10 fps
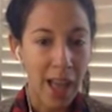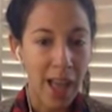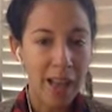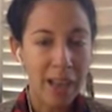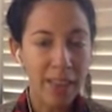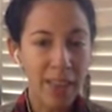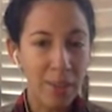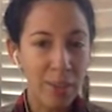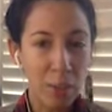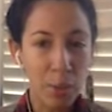I think
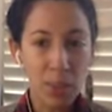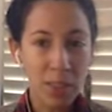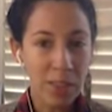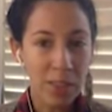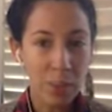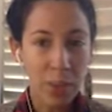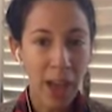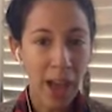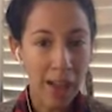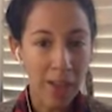for most of us, we
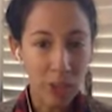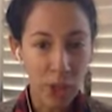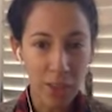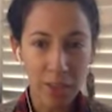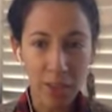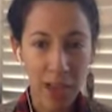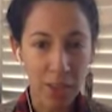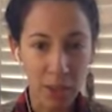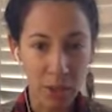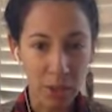have shared
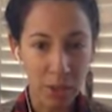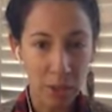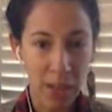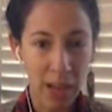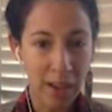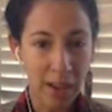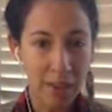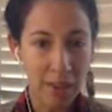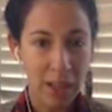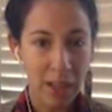values. We have